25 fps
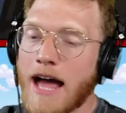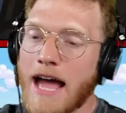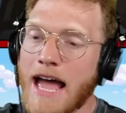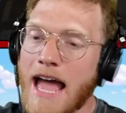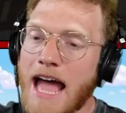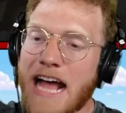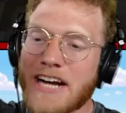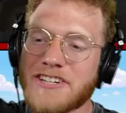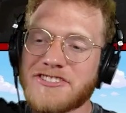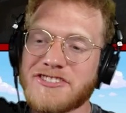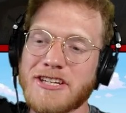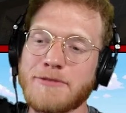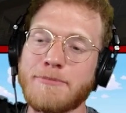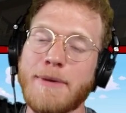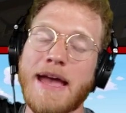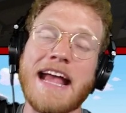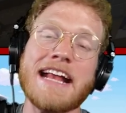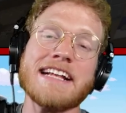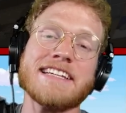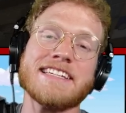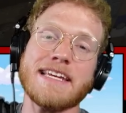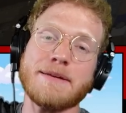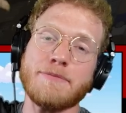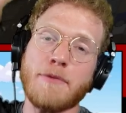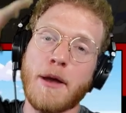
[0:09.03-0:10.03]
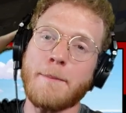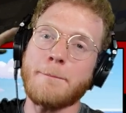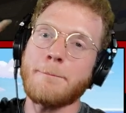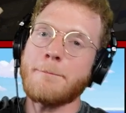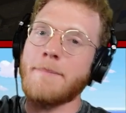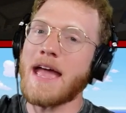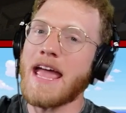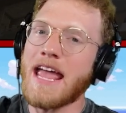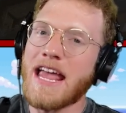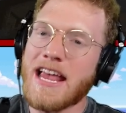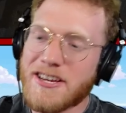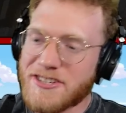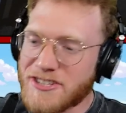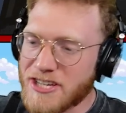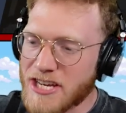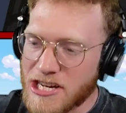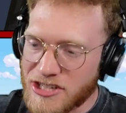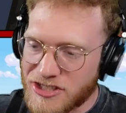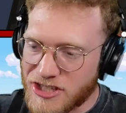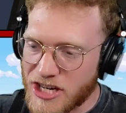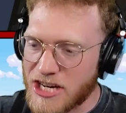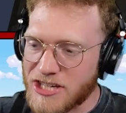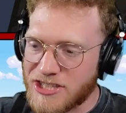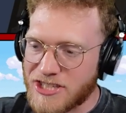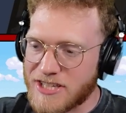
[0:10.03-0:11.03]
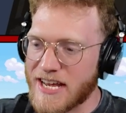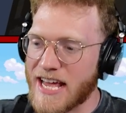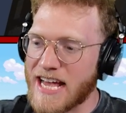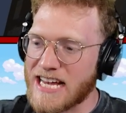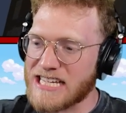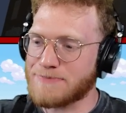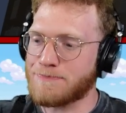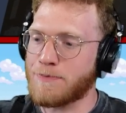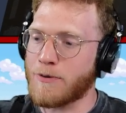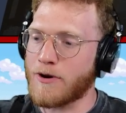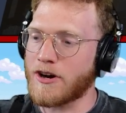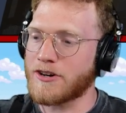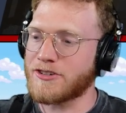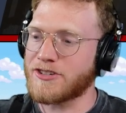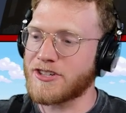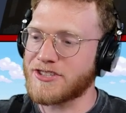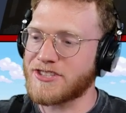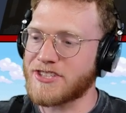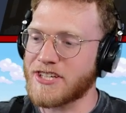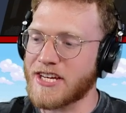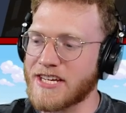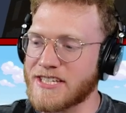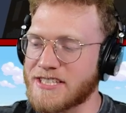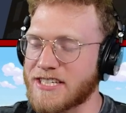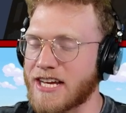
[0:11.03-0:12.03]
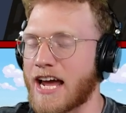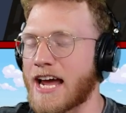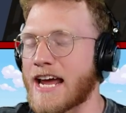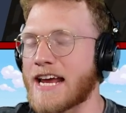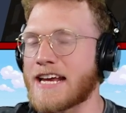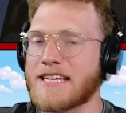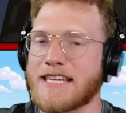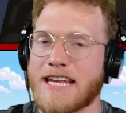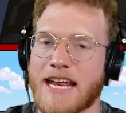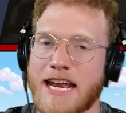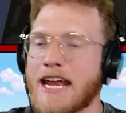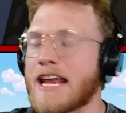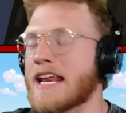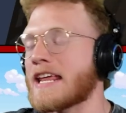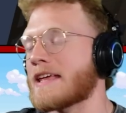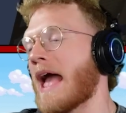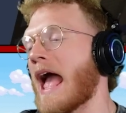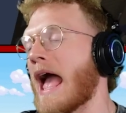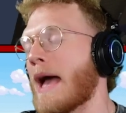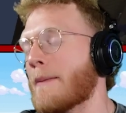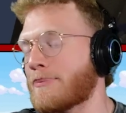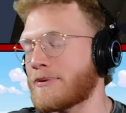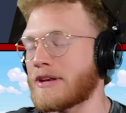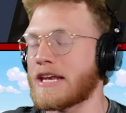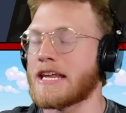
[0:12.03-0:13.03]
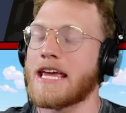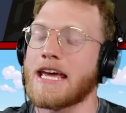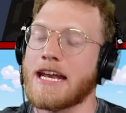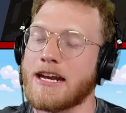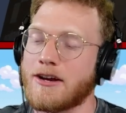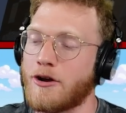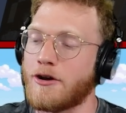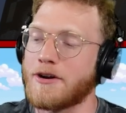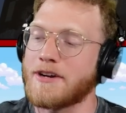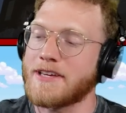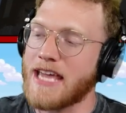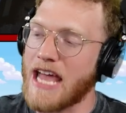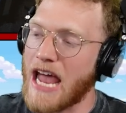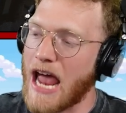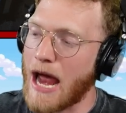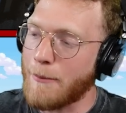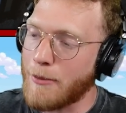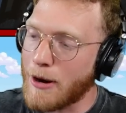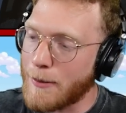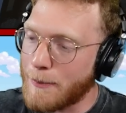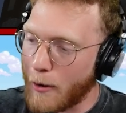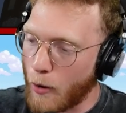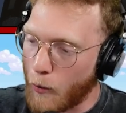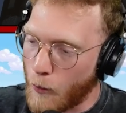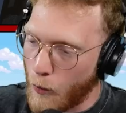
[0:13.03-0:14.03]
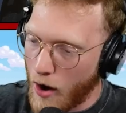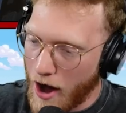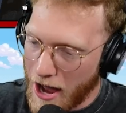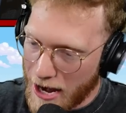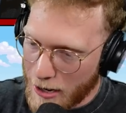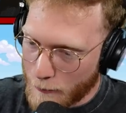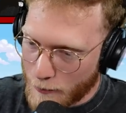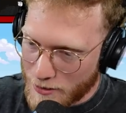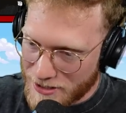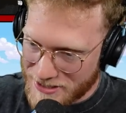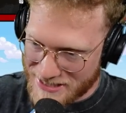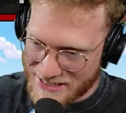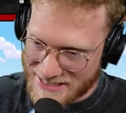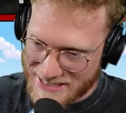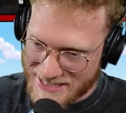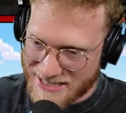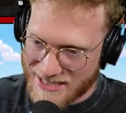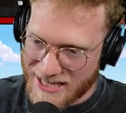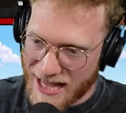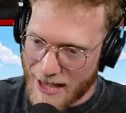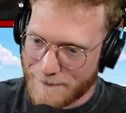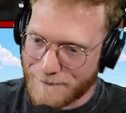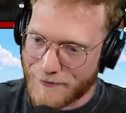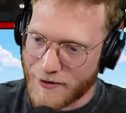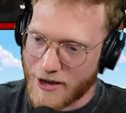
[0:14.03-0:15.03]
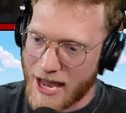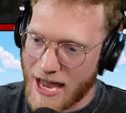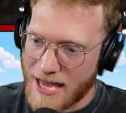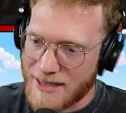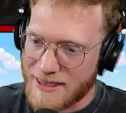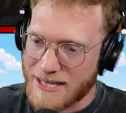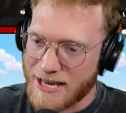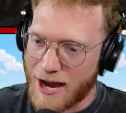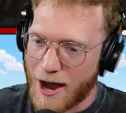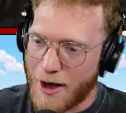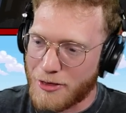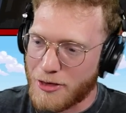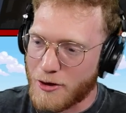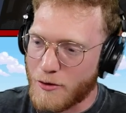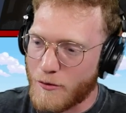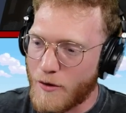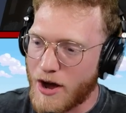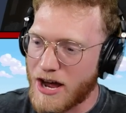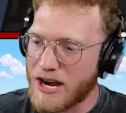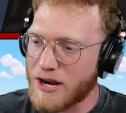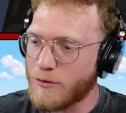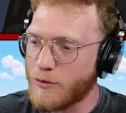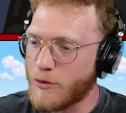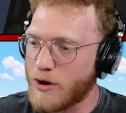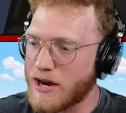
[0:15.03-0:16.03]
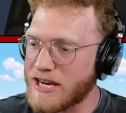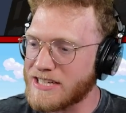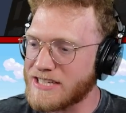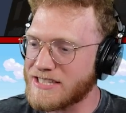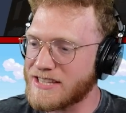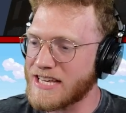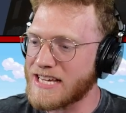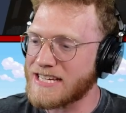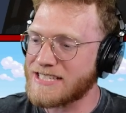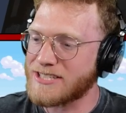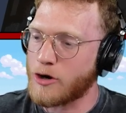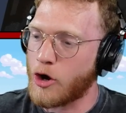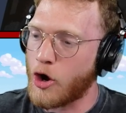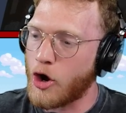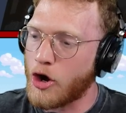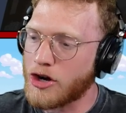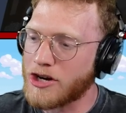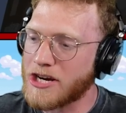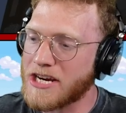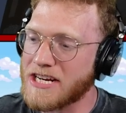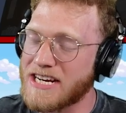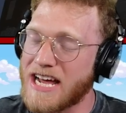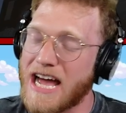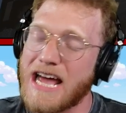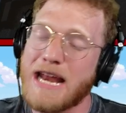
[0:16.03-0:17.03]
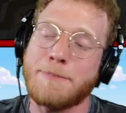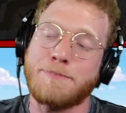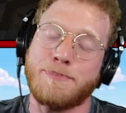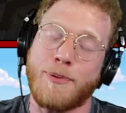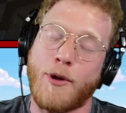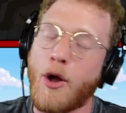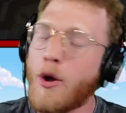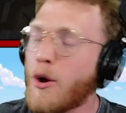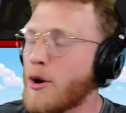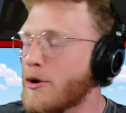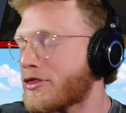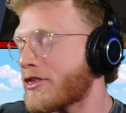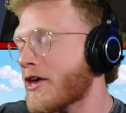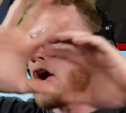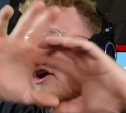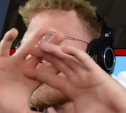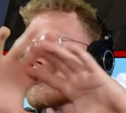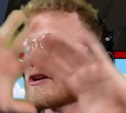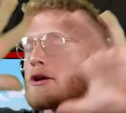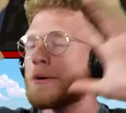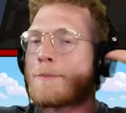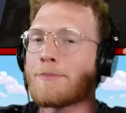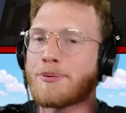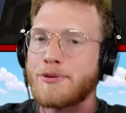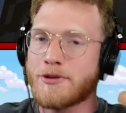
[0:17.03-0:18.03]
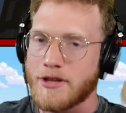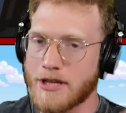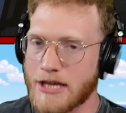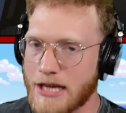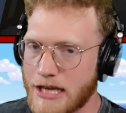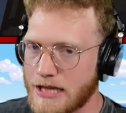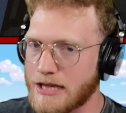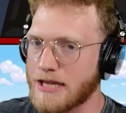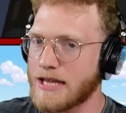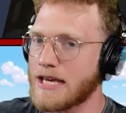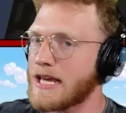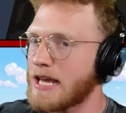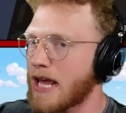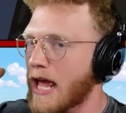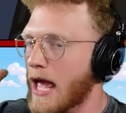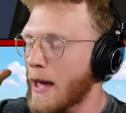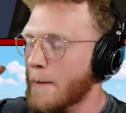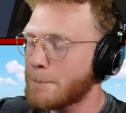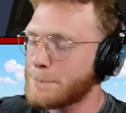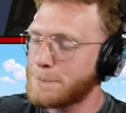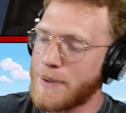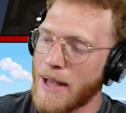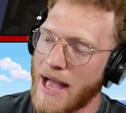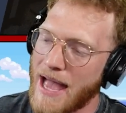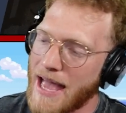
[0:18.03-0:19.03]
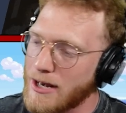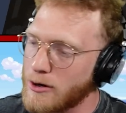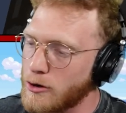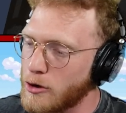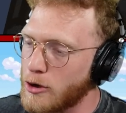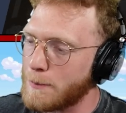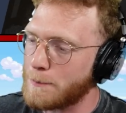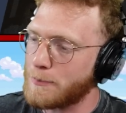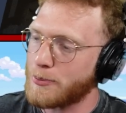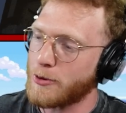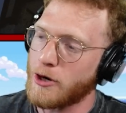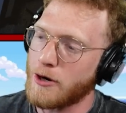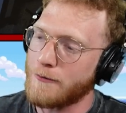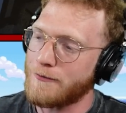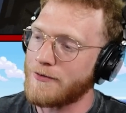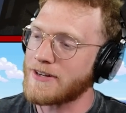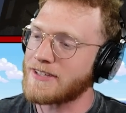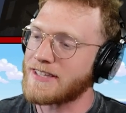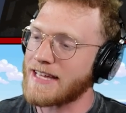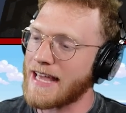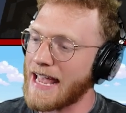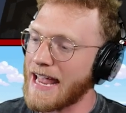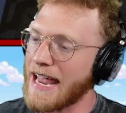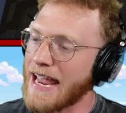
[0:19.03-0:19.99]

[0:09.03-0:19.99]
I actually made some amazing GTS purchases. I didn't happen to get it on camera, but one was this Cleffa, and the other one was this Arcanine. Both are completely battle perfect,